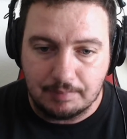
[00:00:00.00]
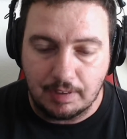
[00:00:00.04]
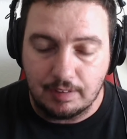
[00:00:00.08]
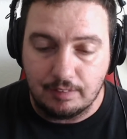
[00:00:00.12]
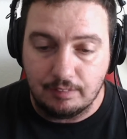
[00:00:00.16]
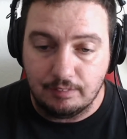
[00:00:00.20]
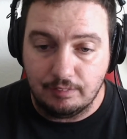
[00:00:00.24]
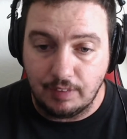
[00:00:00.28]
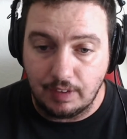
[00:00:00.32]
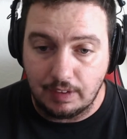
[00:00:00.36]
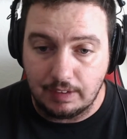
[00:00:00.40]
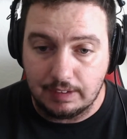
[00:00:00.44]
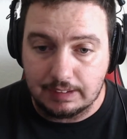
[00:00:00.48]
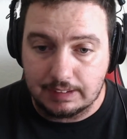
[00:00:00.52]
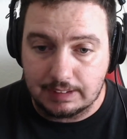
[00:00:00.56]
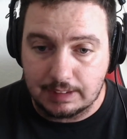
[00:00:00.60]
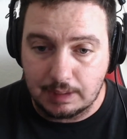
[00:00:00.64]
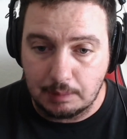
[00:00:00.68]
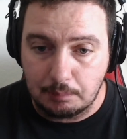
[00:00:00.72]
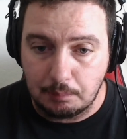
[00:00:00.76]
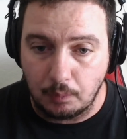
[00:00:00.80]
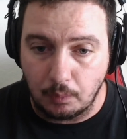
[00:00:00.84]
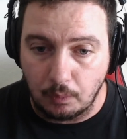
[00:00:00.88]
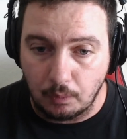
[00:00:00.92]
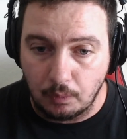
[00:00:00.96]
Very
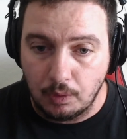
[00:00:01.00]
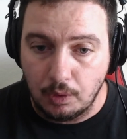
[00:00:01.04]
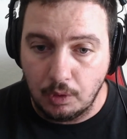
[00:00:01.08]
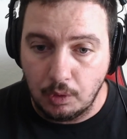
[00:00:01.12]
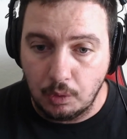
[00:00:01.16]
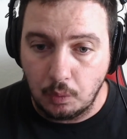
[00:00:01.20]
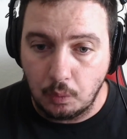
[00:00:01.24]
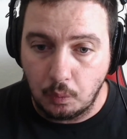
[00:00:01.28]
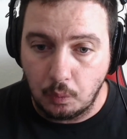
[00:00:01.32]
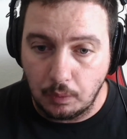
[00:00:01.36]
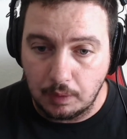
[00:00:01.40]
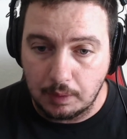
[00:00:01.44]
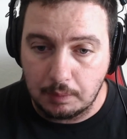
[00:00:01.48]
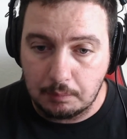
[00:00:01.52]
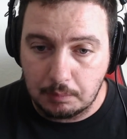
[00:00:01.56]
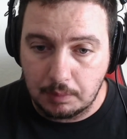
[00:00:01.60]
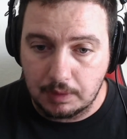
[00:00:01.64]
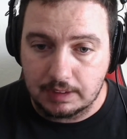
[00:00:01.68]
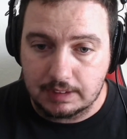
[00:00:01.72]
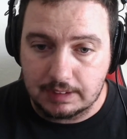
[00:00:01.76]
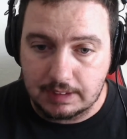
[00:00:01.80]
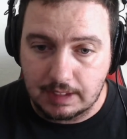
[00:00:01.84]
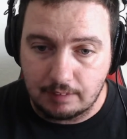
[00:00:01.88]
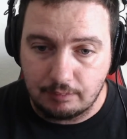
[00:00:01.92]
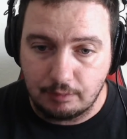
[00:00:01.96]
simple.
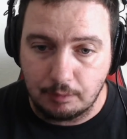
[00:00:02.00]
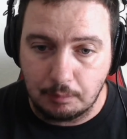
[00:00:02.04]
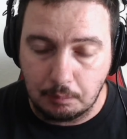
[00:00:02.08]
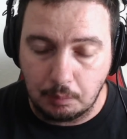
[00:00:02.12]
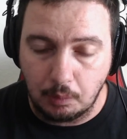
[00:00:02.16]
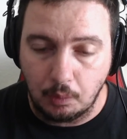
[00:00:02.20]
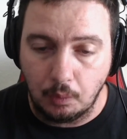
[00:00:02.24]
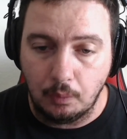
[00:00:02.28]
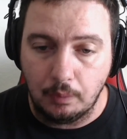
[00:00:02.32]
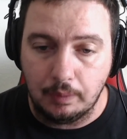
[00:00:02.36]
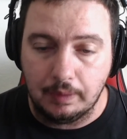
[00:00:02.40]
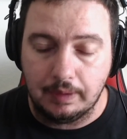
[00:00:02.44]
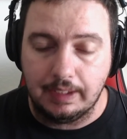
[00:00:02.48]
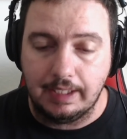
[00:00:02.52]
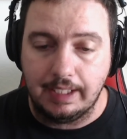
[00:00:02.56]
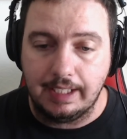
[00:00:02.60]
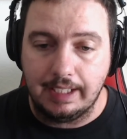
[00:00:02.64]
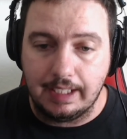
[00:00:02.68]
QuickBooks Self-Employed.